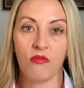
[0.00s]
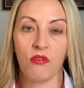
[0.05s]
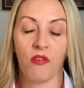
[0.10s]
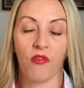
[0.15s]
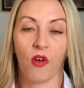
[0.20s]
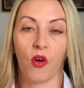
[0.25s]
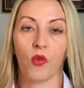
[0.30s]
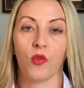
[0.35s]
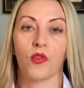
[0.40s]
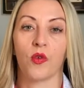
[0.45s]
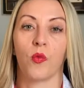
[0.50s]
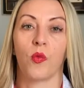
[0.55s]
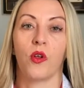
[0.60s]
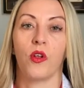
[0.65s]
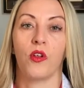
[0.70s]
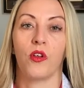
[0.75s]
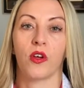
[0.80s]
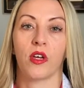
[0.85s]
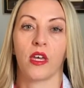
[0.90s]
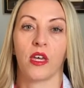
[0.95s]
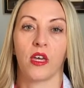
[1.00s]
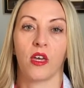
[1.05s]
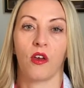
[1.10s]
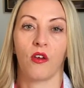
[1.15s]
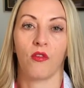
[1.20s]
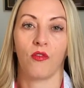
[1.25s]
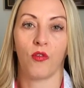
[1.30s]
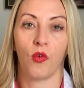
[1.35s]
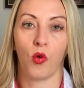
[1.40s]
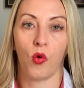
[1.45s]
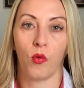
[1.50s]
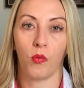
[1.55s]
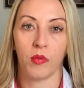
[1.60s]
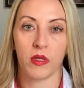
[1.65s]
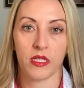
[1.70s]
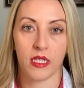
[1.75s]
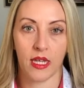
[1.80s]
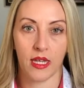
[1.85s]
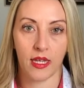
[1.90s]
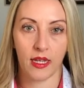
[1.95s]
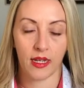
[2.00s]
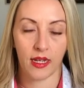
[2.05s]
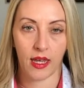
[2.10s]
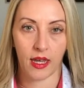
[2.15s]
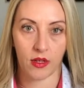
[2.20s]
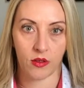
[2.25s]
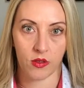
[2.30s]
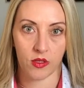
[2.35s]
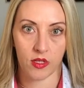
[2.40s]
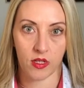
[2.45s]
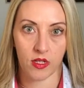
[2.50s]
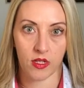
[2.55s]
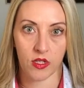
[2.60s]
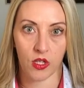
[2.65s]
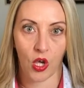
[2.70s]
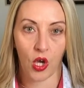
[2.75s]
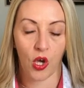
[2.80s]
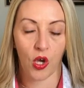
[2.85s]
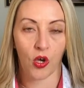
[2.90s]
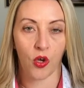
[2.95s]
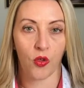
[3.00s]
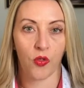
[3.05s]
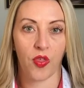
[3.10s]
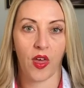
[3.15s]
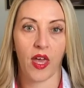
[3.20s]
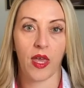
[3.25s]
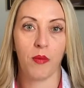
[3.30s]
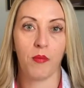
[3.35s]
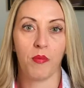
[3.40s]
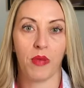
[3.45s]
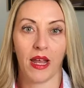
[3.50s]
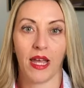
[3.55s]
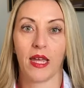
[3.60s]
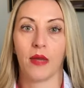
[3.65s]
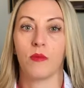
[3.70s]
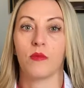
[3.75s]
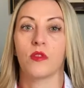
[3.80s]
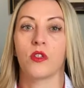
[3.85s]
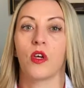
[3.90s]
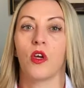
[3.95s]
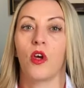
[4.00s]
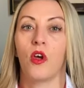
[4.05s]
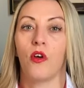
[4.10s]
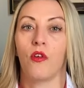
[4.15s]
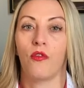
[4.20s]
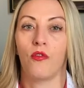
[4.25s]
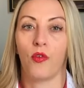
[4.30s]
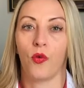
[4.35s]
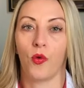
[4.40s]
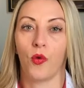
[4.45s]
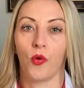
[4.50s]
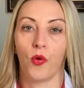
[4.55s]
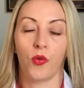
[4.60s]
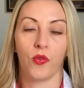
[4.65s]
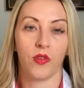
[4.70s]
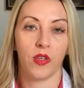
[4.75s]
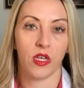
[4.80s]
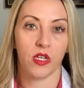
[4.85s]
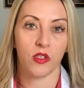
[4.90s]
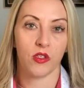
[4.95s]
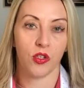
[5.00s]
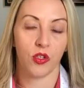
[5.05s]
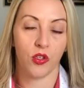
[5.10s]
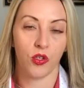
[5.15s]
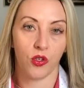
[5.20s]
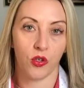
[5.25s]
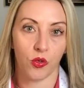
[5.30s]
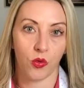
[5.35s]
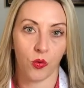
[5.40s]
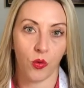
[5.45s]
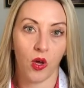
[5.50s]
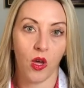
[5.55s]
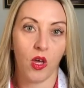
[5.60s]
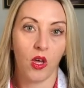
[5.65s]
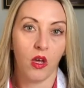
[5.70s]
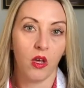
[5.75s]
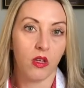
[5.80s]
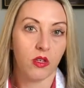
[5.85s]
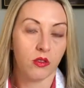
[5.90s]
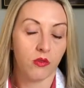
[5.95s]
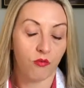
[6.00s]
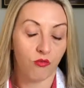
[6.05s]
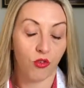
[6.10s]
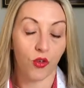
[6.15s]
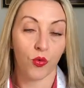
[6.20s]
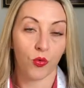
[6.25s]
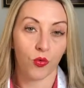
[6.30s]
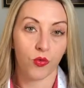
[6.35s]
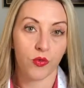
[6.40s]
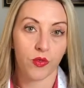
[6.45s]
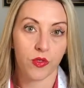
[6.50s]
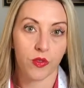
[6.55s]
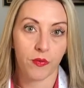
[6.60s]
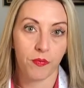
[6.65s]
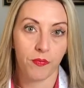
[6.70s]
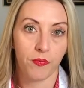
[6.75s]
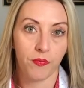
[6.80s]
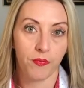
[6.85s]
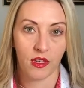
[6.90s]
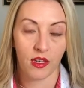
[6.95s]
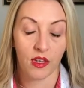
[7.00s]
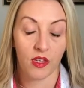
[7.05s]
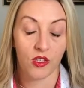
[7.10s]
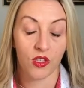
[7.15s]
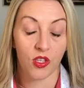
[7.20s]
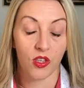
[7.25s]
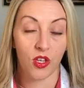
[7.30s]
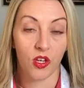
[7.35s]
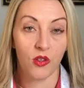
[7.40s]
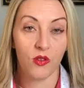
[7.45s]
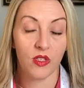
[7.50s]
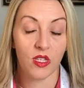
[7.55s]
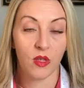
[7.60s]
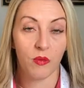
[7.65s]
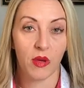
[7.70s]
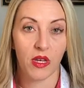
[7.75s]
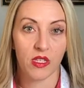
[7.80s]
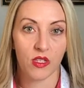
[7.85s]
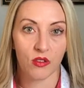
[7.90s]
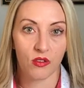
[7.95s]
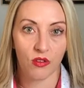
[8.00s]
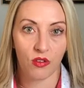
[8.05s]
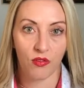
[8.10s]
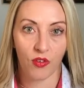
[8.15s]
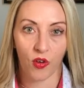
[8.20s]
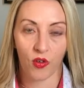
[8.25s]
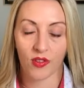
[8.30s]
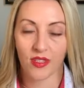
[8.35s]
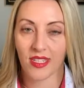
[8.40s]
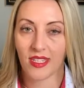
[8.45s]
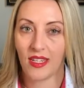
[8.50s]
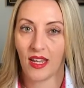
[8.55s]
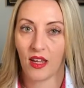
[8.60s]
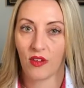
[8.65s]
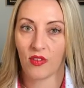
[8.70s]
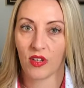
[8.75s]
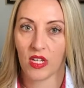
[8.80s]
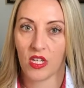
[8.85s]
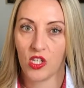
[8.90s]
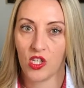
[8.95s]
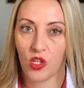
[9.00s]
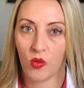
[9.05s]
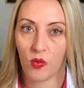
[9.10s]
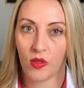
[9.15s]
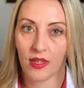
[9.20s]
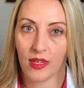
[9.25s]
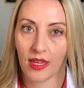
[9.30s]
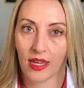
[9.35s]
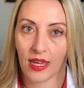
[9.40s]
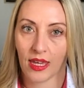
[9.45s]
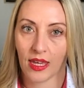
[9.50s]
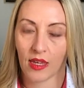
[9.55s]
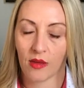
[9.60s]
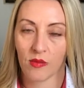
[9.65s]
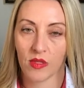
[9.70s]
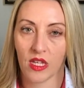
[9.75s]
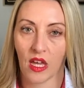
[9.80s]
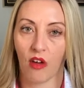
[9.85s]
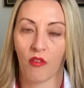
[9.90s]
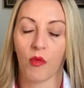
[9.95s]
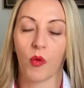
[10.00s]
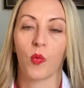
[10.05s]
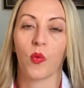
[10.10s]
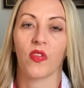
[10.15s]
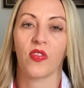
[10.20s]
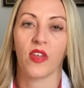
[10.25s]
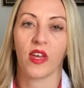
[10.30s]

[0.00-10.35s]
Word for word: revolt were looking for particular councillors who they blamed for these new rules. And so those in the peasants' revolt didn't have an issue with the king himself, but with the